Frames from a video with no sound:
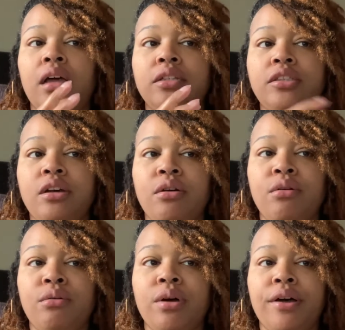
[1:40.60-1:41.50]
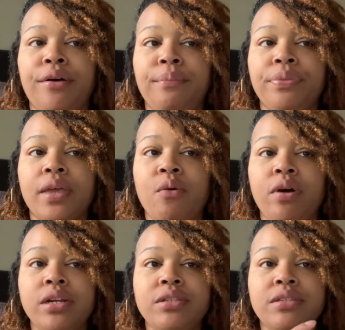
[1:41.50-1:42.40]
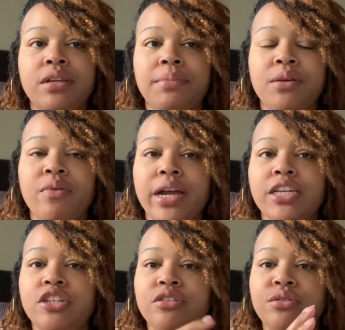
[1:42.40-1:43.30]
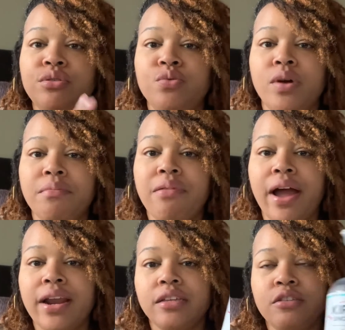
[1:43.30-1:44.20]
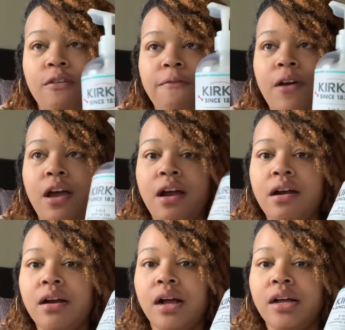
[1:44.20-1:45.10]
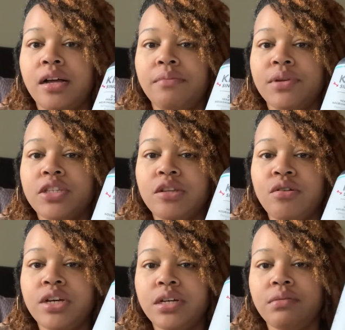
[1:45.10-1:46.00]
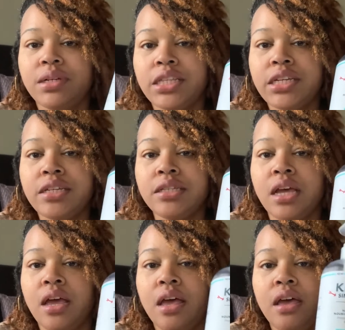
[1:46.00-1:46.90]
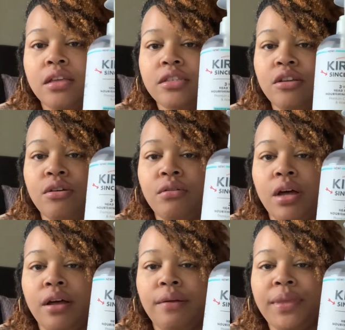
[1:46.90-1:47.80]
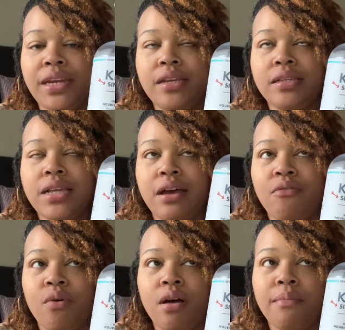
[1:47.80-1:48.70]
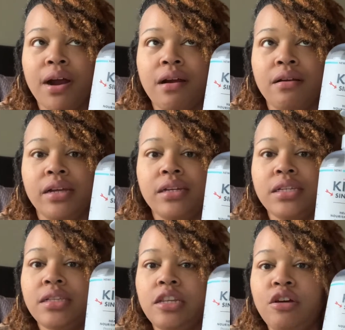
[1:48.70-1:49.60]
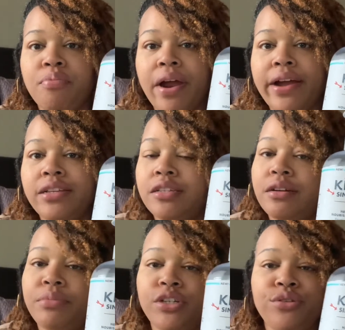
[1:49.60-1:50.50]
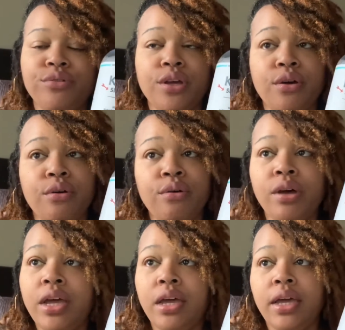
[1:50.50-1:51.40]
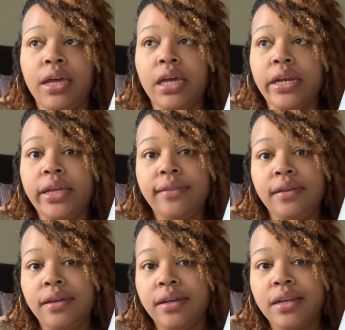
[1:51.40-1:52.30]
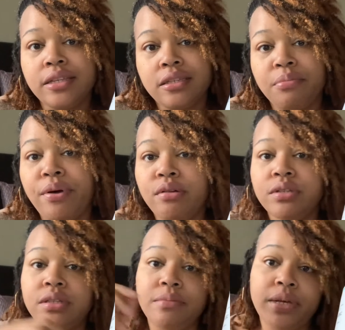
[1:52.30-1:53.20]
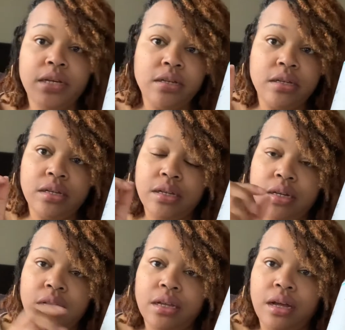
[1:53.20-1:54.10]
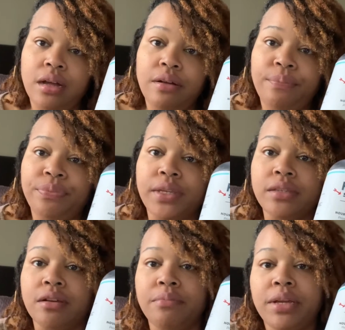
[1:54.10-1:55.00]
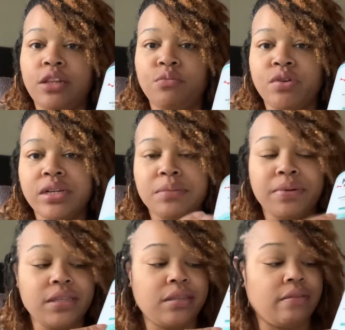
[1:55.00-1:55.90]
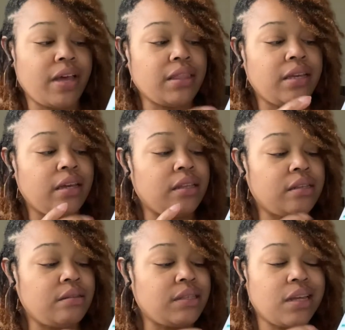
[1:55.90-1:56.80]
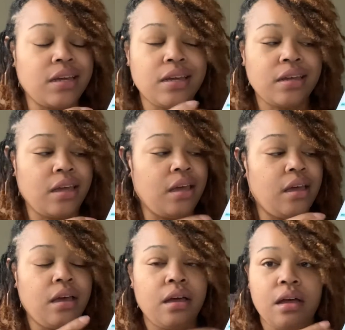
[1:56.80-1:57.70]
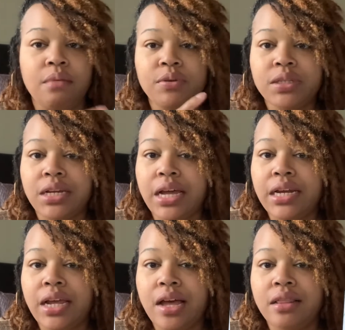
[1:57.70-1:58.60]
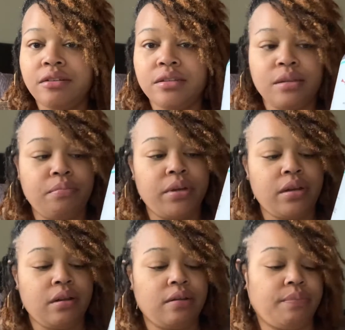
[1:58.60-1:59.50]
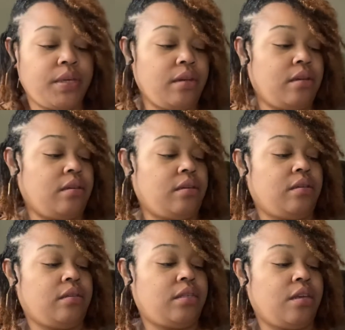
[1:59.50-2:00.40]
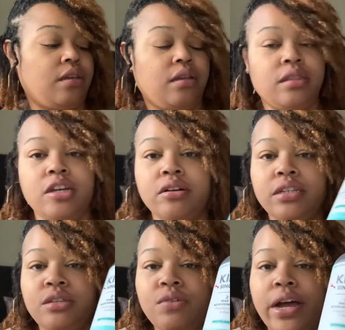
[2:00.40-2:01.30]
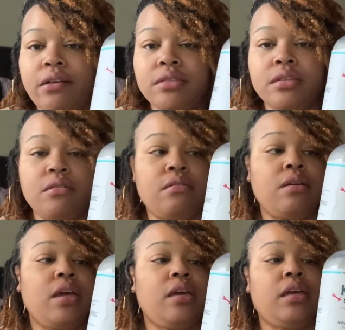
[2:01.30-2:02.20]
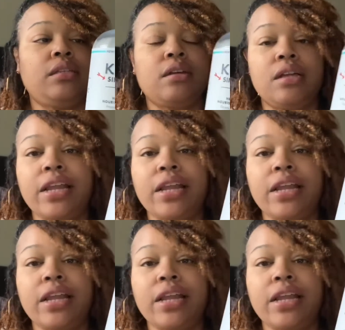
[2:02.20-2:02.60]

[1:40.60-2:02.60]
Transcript: So um, I wanted something where I can just use one product. So far, um, so good with this. So um, it is at Walmart. It is a little pricier, but you know anything that's supposed to be good um, is going to be a little more expensive. I think this is like almost $9, but um, it is a 32 ounce. So it's going to